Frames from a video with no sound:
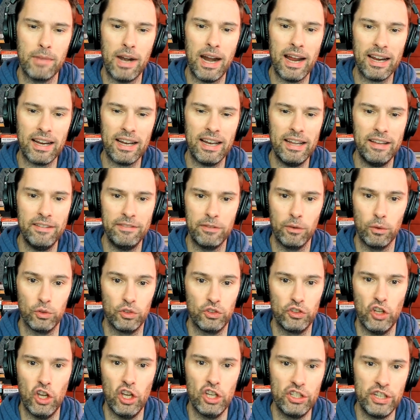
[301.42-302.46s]
Ratcliffe, or
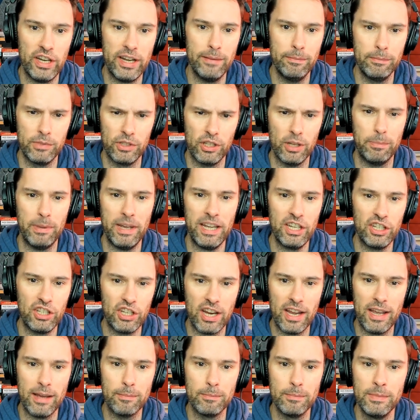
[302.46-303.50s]
Sir Big
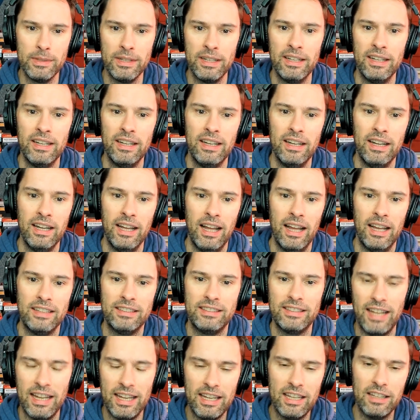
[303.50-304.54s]
Jim, has
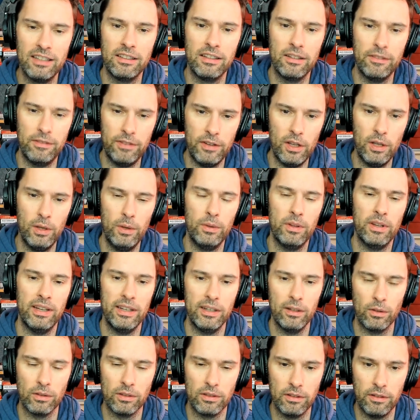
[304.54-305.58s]
taken the view that in
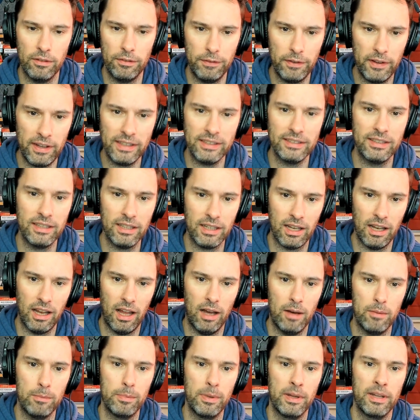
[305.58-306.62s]
order to fix the
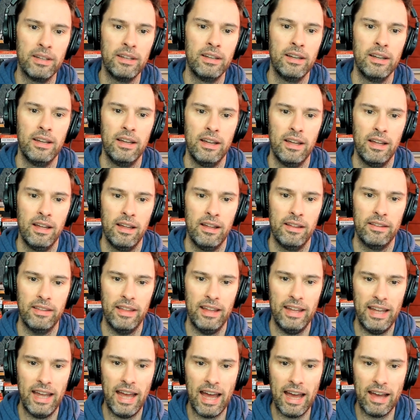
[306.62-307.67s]
club,
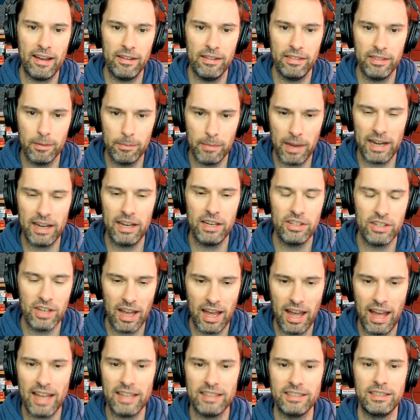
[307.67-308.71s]
the manager
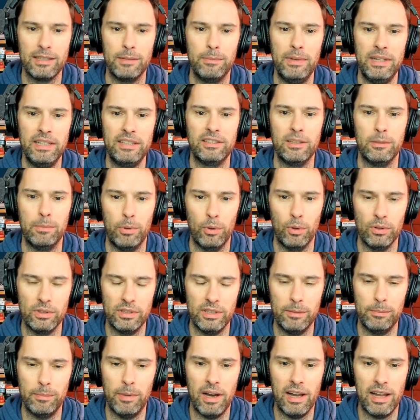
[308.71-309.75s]
has to be
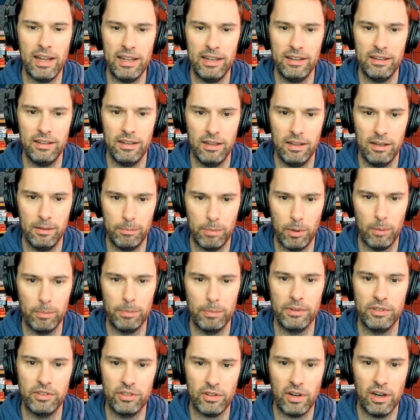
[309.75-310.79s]
supported by a
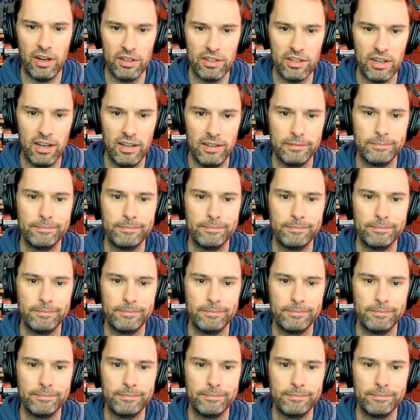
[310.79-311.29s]
proper structure.